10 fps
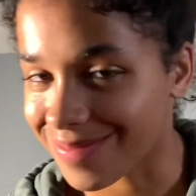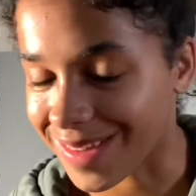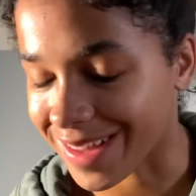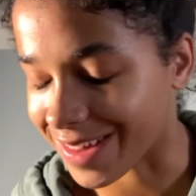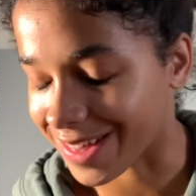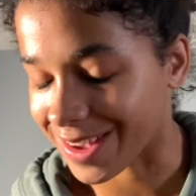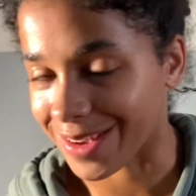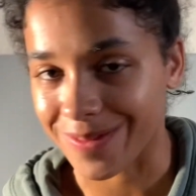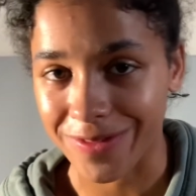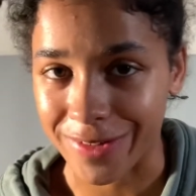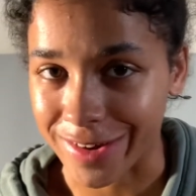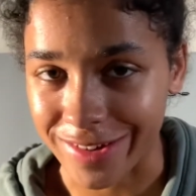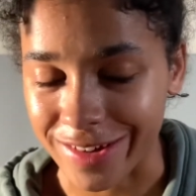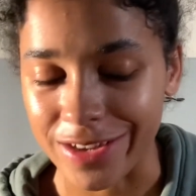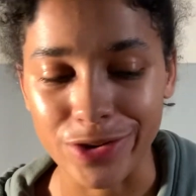I look like
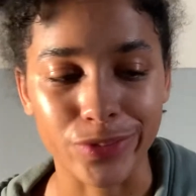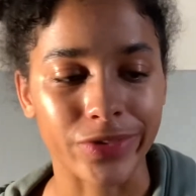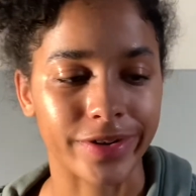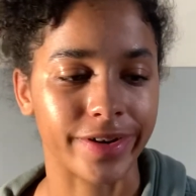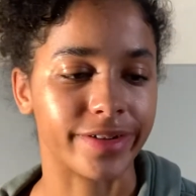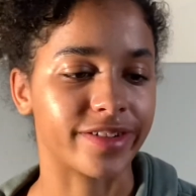freshly newborn,